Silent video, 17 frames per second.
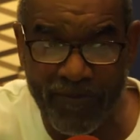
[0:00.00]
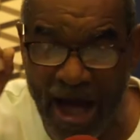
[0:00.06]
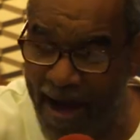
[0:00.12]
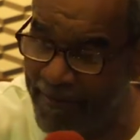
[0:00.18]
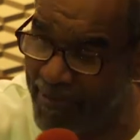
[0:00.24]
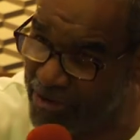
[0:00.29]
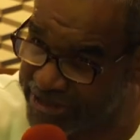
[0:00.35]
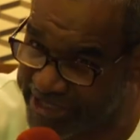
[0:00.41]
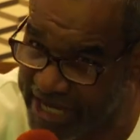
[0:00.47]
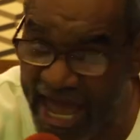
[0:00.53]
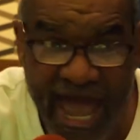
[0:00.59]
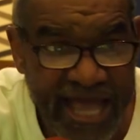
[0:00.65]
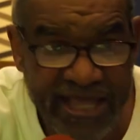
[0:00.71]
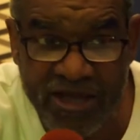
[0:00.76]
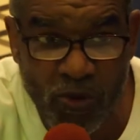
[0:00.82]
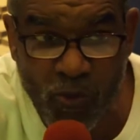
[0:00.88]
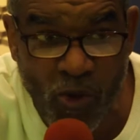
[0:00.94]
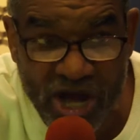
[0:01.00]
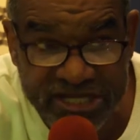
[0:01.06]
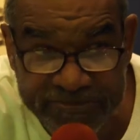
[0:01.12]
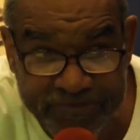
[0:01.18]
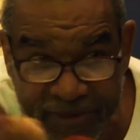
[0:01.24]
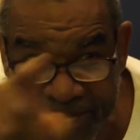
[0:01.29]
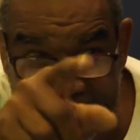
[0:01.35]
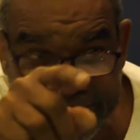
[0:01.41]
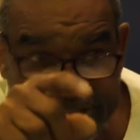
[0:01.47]
I'm going to tell you what's
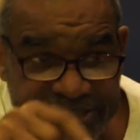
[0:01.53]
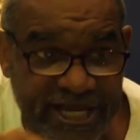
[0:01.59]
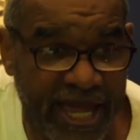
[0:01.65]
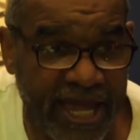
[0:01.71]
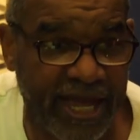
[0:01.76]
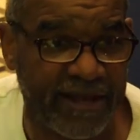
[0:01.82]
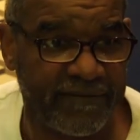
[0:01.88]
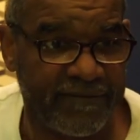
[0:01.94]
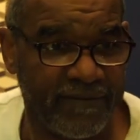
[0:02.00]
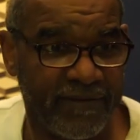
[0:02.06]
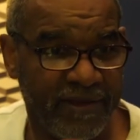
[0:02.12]
being said.